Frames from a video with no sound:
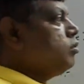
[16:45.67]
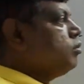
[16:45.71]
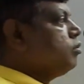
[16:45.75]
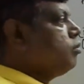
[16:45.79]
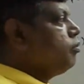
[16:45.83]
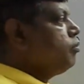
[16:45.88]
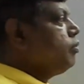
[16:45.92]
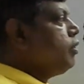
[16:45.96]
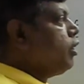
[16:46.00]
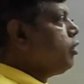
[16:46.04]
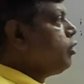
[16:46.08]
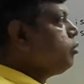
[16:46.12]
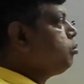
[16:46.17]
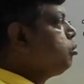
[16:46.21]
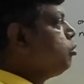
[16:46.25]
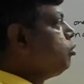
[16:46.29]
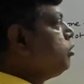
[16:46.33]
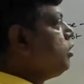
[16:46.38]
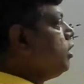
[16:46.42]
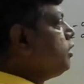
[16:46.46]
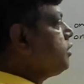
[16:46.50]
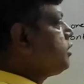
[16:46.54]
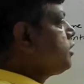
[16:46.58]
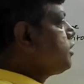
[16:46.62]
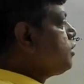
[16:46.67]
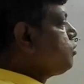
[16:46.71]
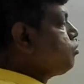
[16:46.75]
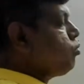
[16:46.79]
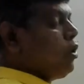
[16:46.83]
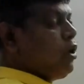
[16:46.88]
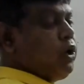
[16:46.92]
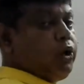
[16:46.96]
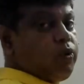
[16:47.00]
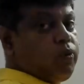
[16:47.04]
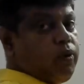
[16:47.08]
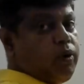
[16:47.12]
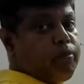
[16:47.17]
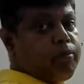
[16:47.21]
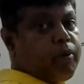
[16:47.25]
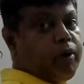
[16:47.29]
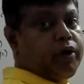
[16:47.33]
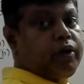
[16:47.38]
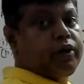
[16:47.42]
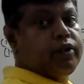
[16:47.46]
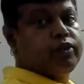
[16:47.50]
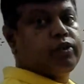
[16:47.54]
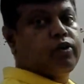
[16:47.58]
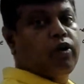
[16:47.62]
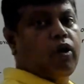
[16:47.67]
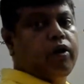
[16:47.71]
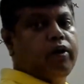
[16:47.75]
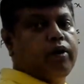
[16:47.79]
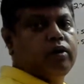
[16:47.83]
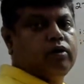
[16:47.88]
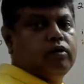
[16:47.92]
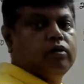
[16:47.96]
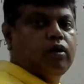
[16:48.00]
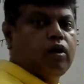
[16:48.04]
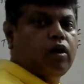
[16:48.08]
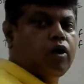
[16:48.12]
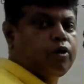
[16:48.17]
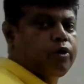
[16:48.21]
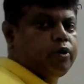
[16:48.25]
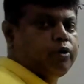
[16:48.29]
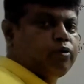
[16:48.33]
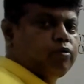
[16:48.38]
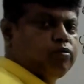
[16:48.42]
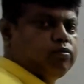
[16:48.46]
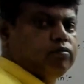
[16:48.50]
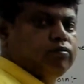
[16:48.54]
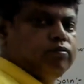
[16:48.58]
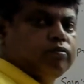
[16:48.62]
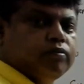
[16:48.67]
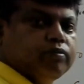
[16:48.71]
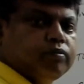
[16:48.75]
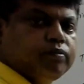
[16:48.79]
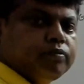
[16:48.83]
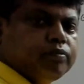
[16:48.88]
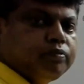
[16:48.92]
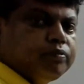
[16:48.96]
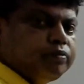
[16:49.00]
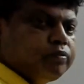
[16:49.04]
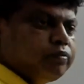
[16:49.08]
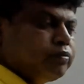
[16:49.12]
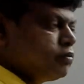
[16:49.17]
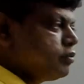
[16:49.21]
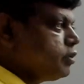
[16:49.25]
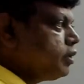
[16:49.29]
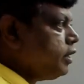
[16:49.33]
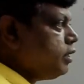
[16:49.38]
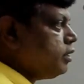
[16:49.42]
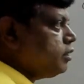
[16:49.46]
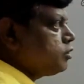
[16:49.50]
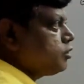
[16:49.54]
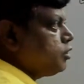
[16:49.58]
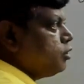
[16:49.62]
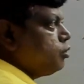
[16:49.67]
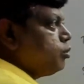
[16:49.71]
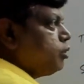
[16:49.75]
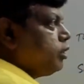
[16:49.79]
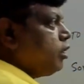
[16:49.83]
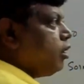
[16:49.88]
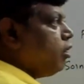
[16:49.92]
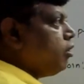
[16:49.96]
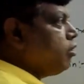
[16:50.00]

we have to prove that this is 1 to 1, but it is not onto. Right? So you need not